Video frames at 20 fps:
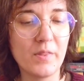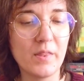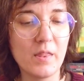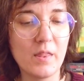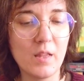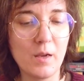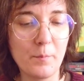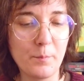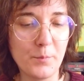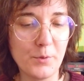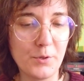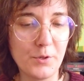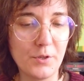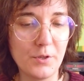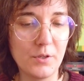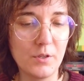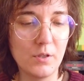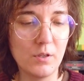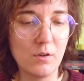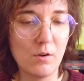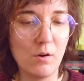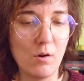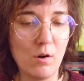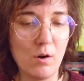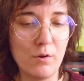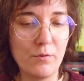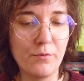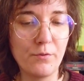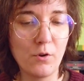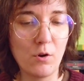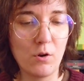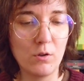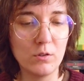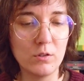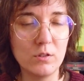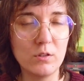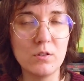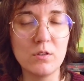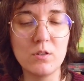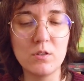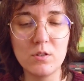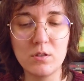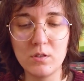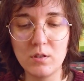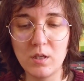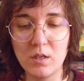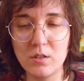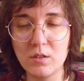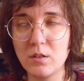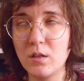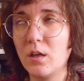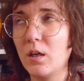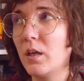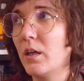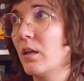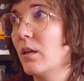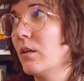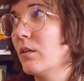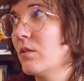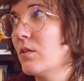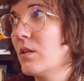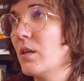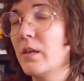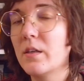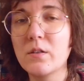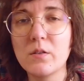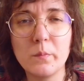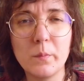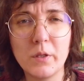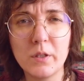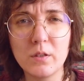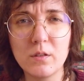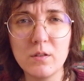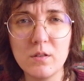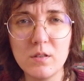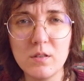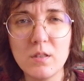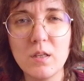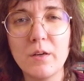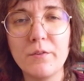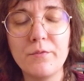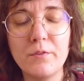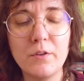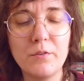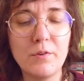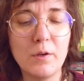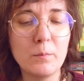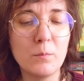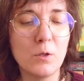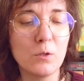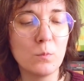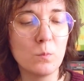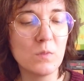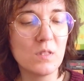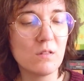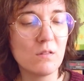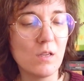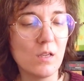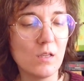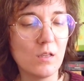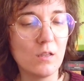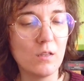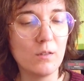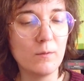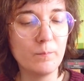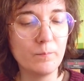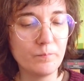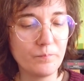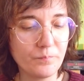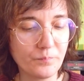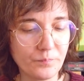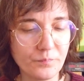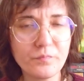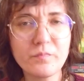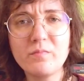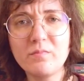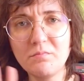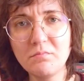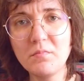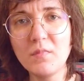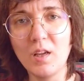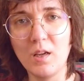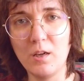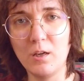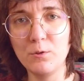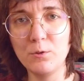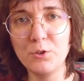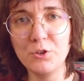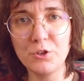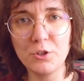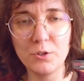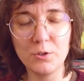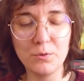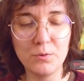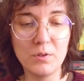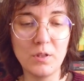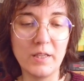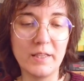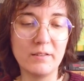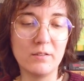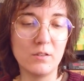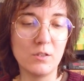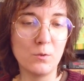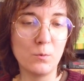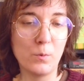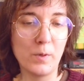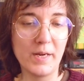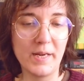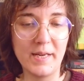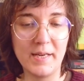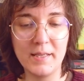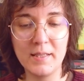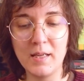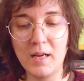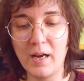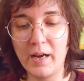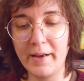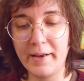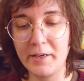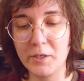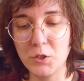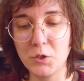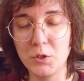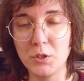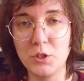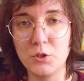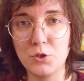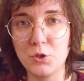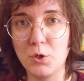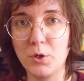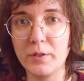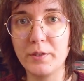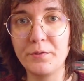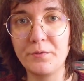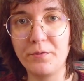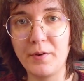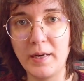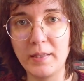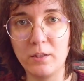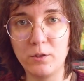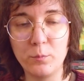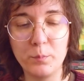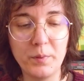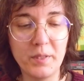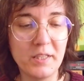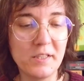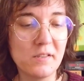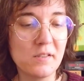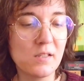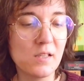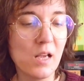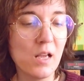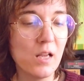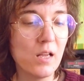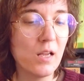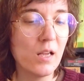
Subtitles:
number of colors. There's like 6 markers if I'm not mistaken. I'll show you later when I actually draw the final piece,